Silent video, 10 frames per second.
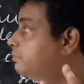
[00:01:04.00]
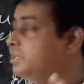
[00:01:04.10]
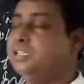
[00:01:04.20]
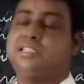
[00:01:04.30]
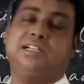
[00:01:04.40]

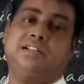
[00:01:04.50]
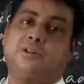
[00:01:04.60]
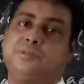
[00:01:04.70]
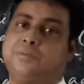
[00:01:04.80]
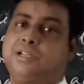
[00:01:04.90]
major center
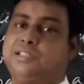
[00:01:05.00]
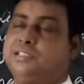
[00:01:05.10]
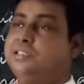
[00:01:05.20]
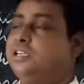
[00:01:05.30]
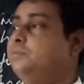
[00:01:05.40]
of
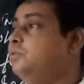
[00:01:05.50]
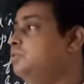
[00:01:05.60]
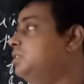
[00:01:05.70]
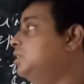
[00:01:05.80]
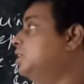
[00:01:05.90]
civilization, that
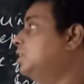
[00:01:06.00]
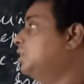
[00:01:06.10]
about the